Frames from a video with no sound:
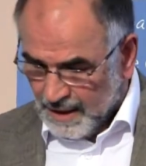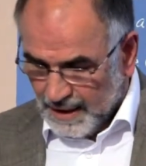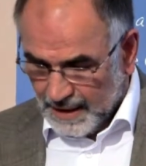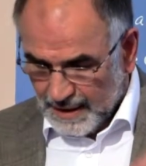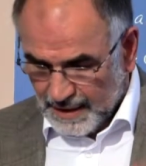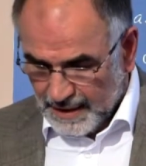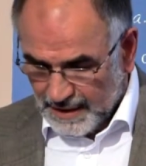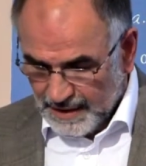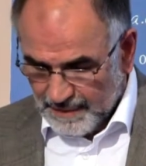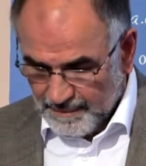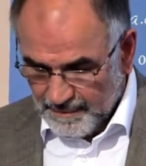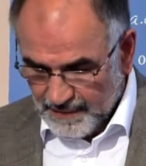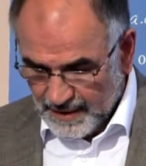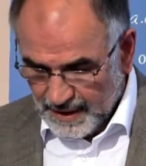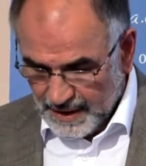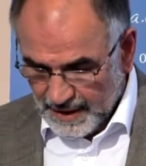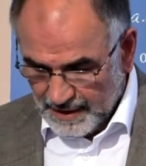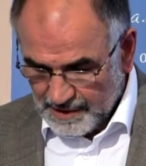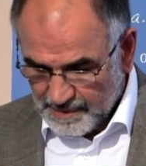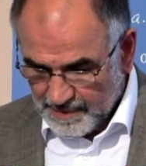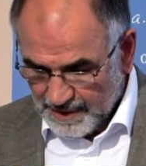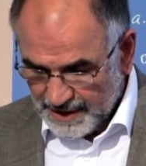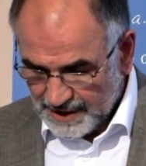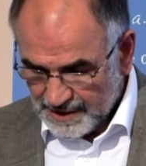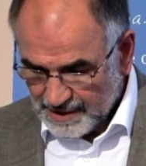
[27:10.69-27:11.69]

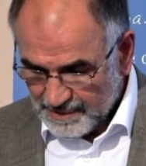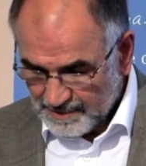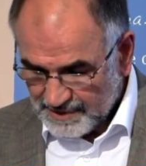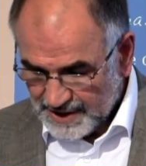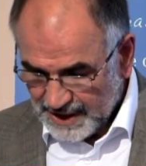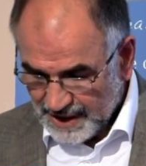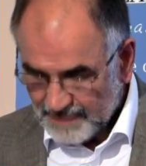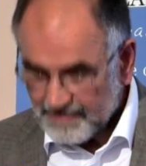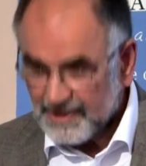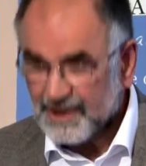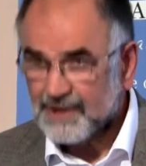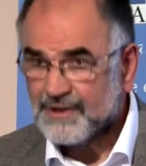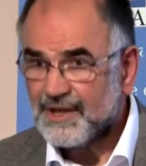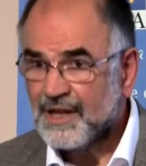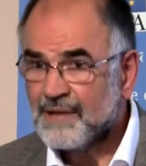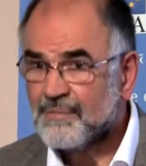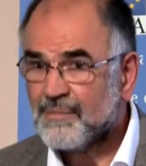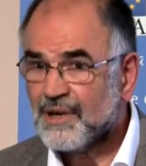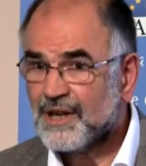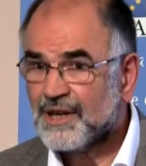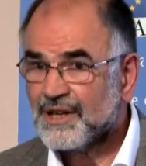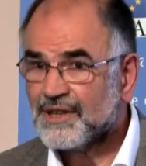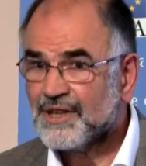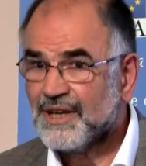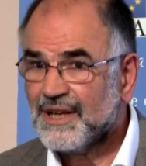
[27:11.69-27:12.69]
Spending some time in
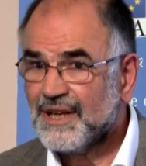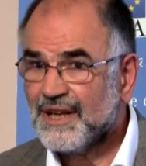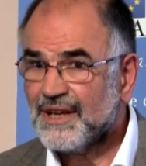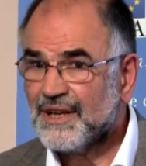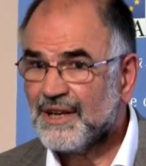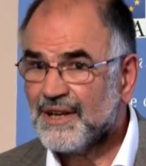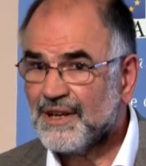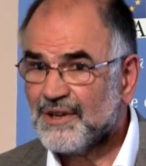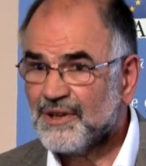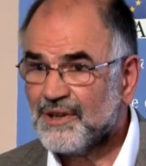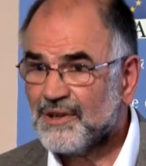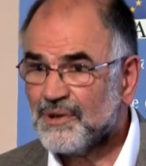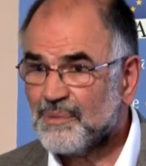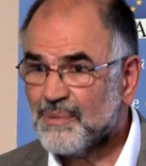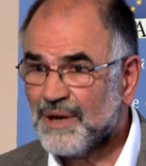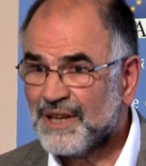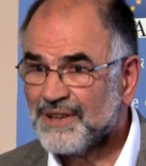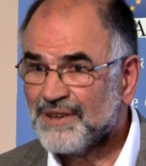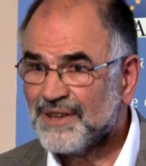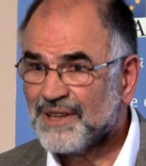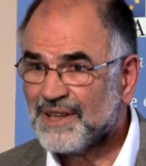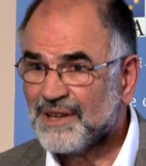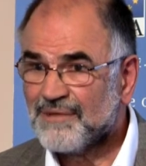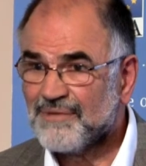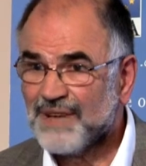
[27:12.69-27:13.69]
Denmark, you
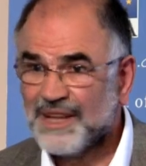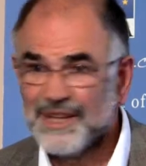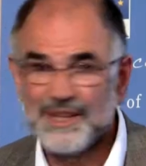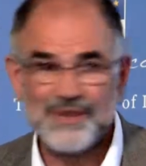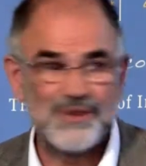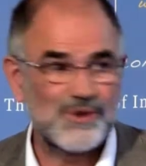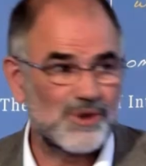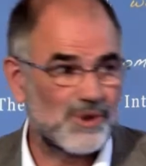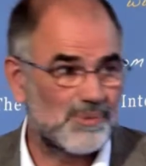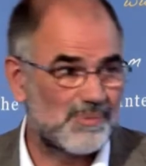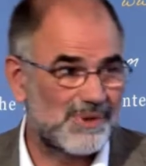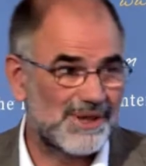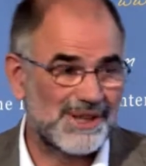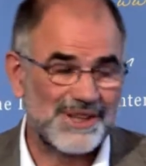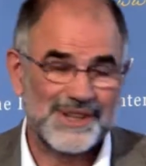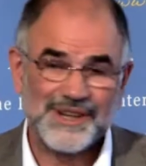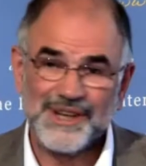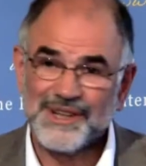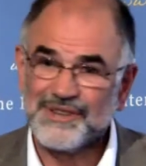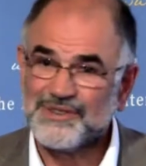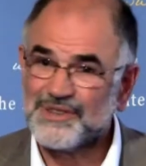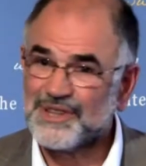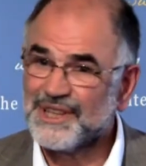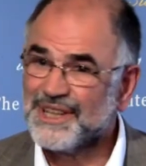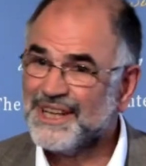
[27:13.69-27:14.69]
might think if any European
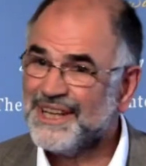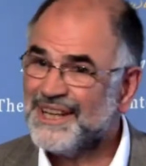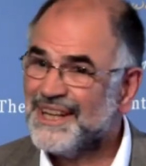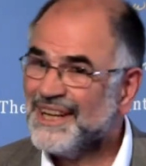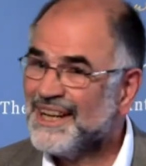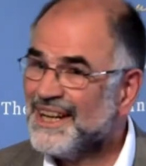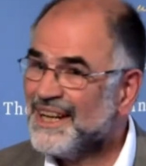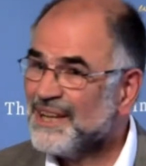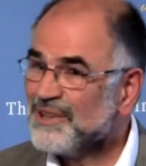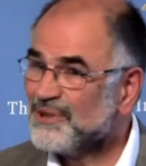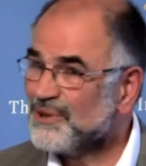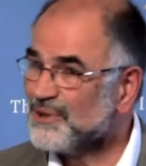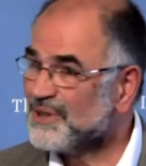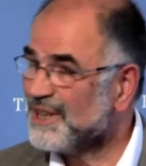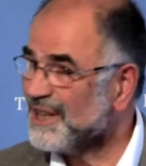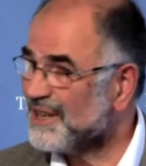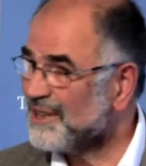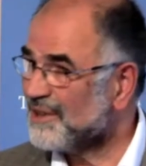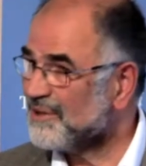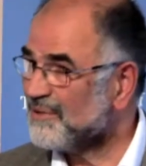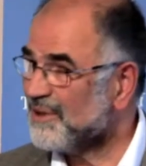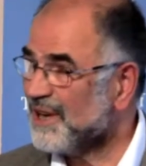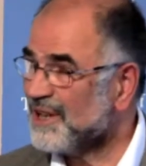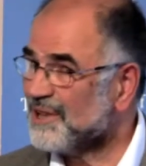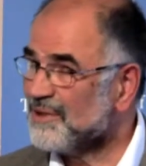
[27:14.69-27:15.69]
country could get
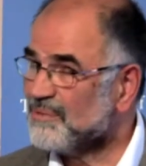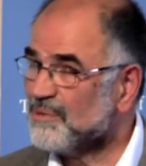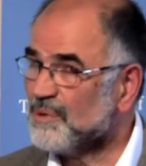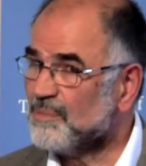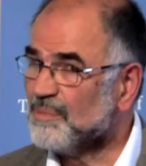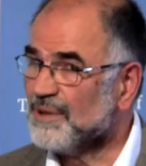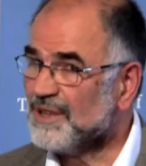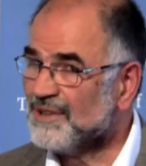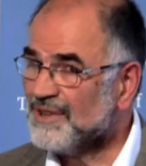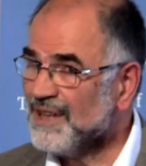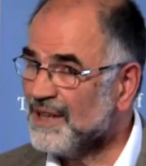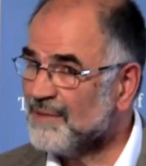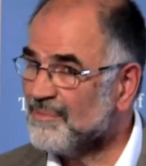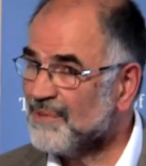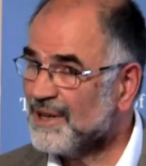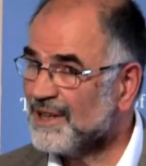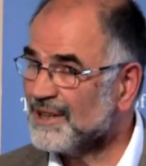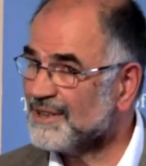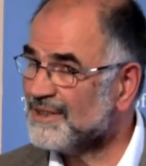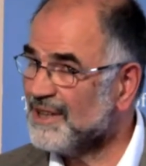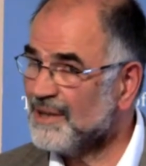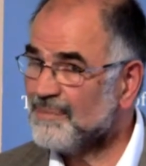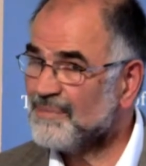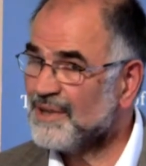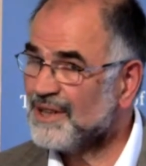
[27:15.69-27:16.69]
it right, it would be
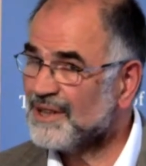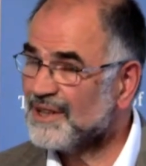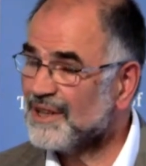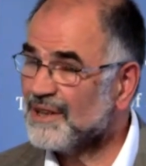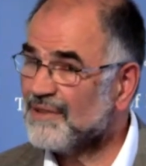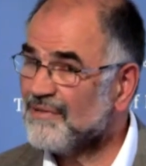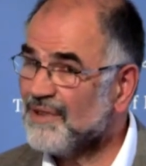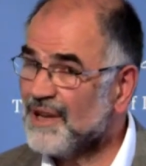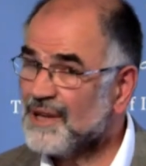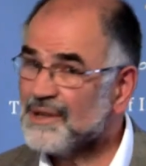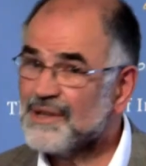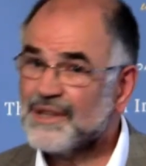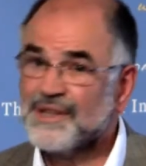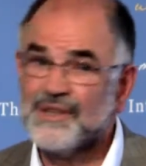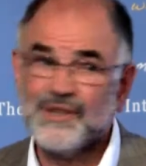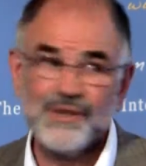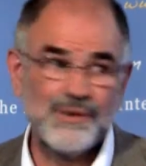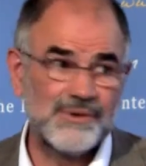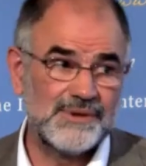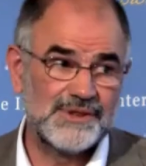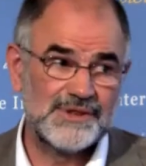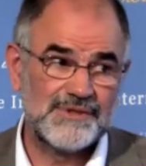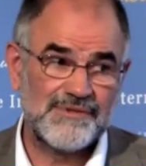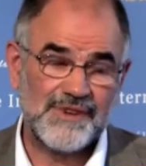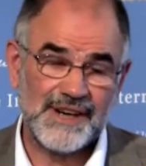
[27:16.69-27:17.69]
Denmark. Denmark is facing
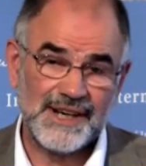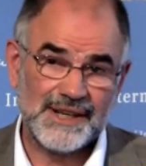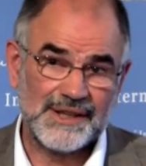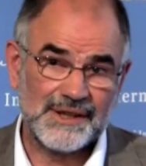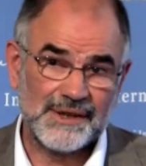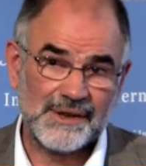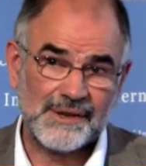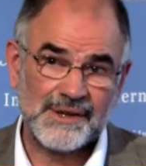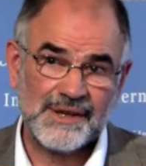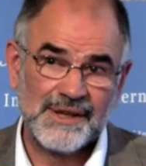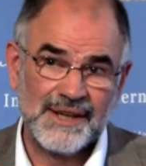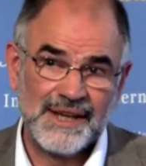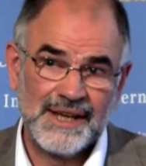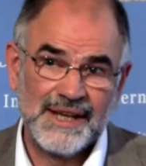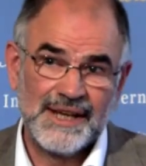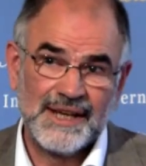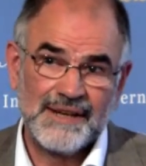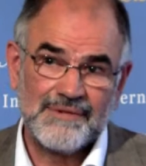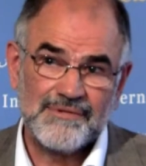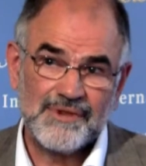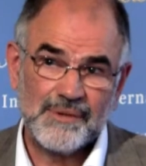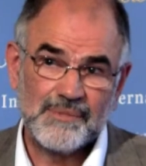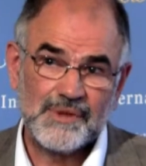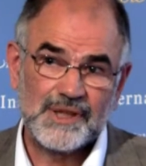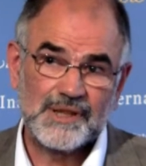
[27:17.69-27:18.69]
huge fines
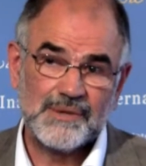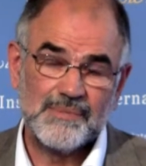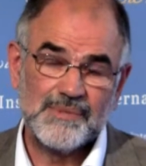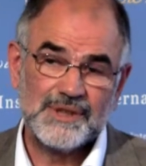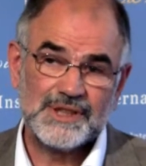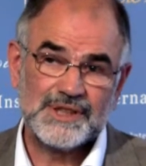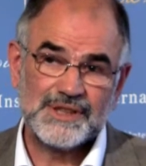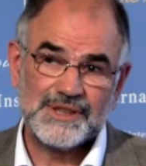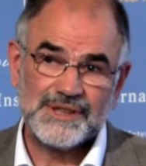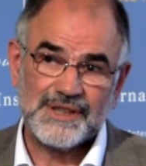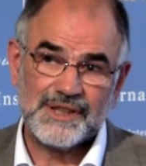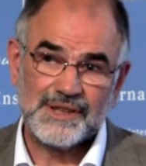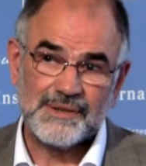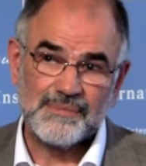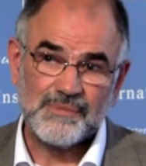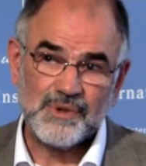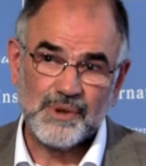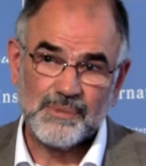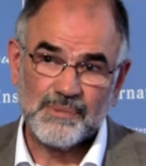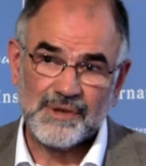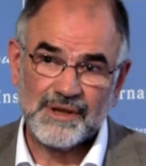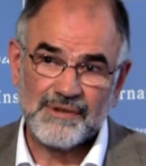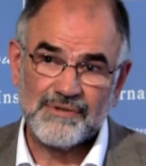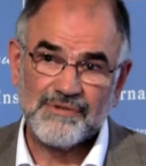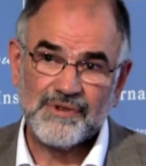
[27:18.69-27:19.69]
from the Commission at the
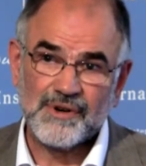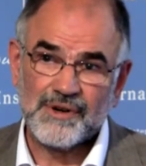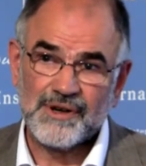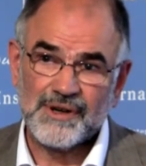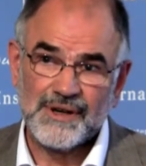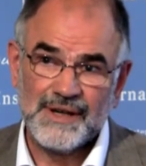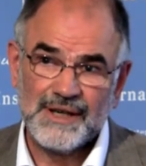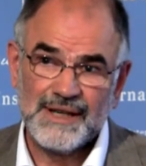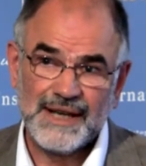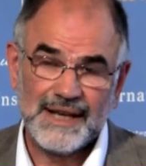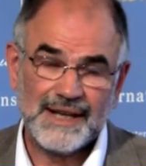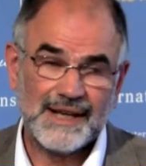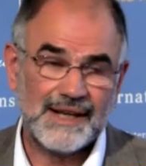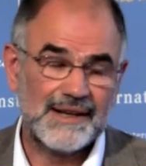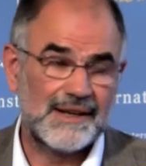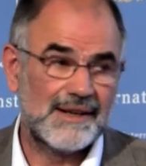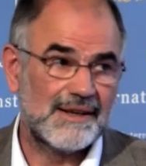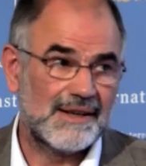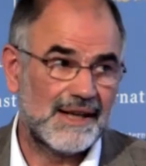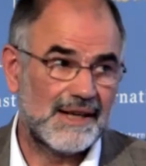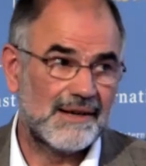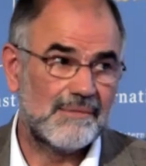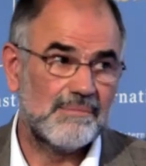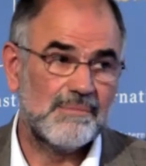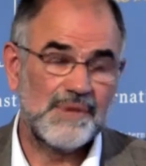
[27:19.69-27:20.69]
moment for
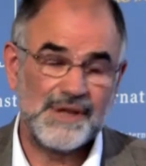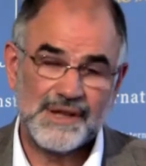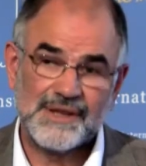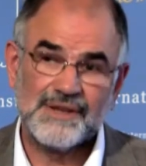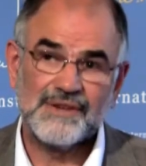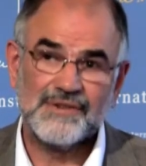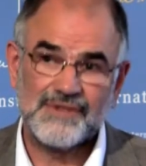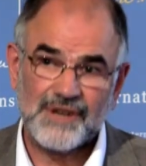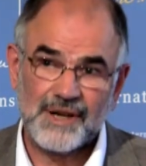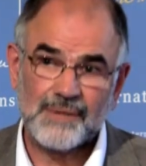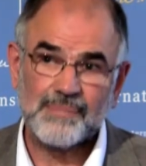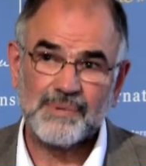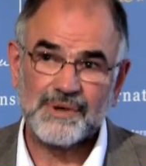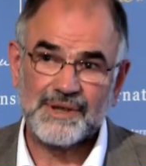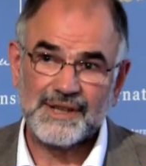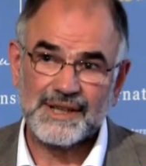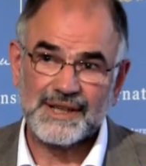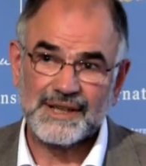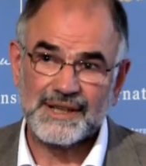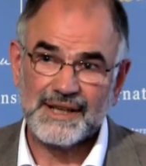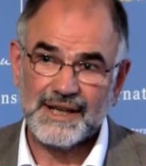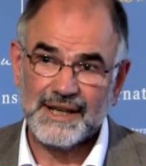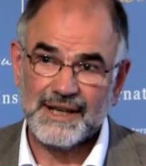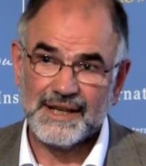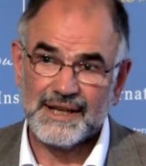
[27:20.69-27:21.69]

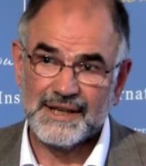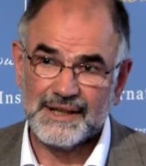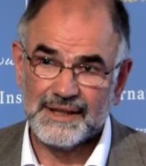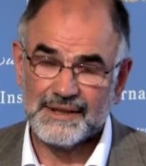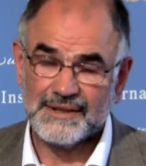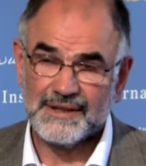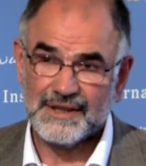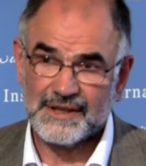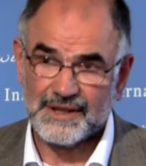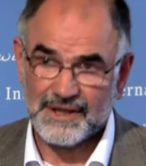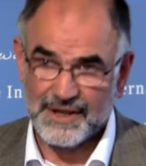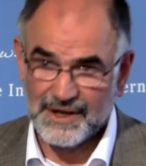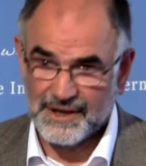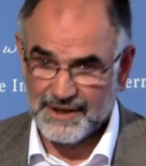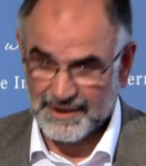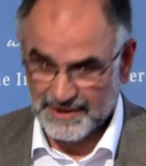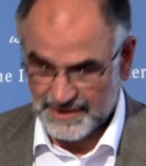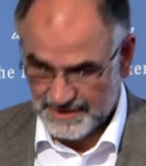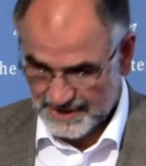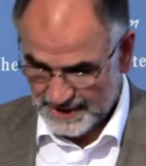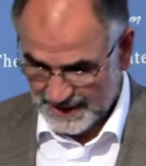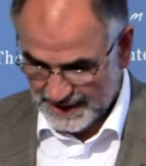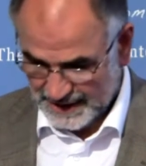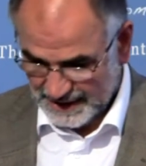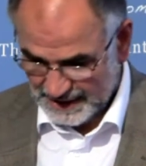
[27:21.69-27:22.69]
misinterpreting the
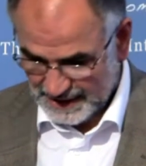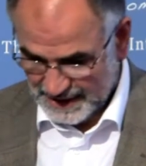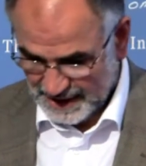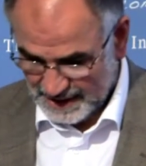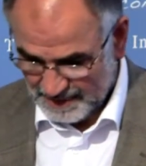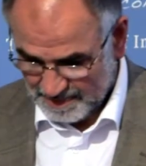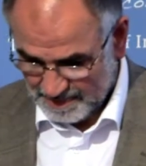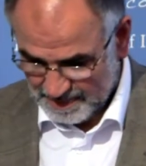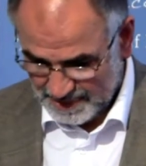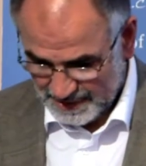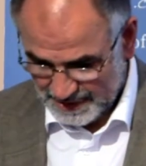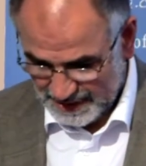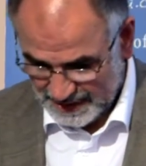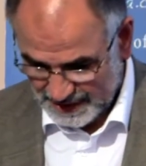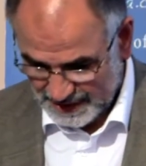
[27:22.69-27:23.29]
current CAP